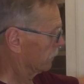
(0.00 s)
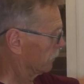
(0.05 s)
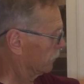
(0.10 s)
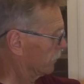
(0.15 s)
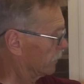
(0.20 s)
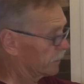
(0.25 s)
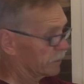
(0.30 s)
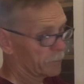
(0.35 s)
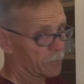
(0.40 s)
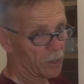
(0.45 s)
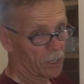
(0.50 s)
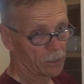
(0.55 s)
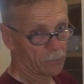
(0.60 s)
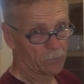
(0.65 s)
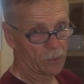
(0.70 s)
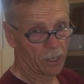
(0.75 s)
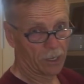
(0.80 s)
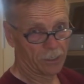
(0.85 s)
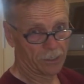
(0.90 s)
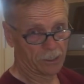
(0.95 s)
But the
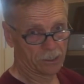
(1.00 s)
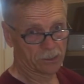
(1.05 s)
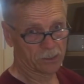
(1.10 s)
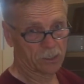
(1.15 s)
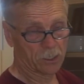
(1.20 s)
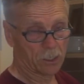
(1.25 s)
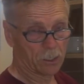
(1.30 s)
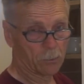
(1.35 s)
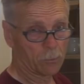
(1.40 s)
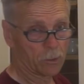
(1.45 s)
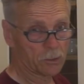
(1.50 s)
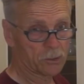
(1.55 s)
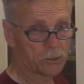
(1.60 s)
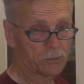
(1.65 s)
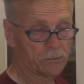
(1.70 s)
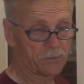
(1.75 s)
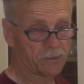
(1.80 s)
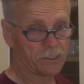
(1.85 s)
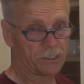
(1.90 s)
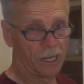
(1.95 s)
bottom line is, once
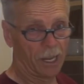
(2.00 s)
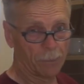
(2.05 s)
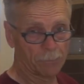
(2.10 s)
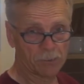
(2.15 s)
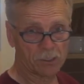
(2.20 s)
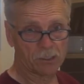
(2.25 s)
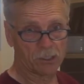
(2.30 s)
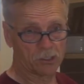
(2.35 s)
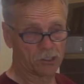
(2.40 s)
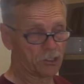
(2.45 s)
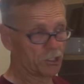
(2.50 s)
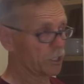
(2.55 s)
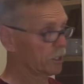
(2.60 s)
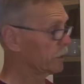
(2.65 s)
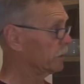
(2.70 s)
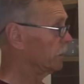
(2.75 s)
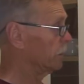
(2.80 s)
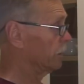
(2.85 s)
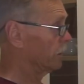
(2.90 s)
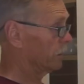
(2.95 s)
you've adapted the
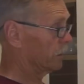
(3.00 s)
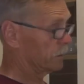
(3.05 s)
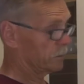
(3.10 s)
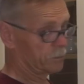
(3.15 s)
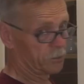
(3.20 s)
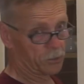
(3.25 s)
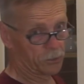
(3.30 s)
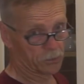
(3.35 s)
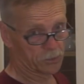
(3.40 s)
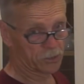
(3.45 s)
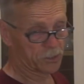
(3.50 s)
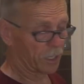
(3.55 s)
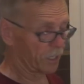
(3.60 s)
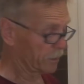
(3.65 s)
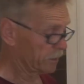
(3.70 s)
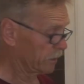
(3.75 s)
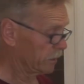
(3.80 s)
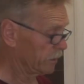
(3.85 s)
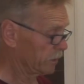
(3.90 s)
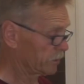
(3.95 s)
jig to your
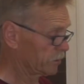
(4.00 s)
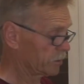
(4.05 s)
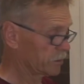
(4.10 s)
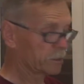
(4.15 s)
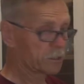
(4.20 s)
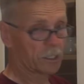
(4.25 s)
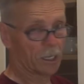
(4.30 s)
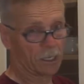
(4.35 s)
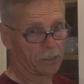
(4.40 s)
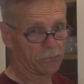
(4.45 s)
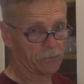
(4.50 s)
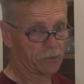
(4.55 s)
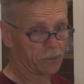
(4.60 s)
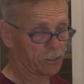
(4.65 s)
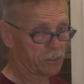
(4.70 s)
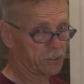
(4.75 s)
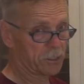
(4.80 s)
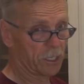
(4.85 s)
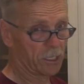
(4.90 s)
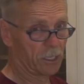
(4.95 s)
site conditions, got
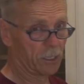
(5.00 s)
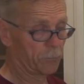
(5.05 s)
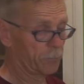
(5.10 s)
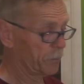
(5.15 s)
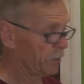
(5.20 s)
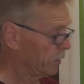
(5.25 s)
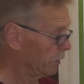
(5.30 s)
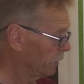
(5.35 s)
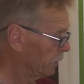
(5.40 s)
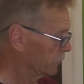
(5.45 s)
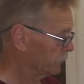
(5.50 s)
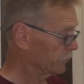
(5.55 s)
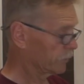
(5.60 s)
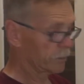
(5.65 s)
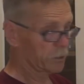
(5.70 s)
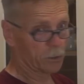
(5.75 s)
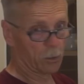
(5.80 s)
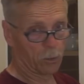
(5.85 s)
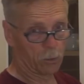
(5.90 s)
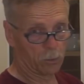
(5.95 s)
everything set up,
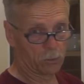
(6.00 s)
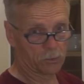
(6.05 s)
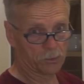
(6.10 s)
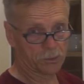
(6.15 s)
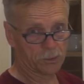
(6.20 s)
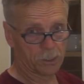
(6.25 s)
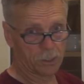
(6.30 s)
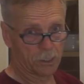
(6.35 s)
drilling holes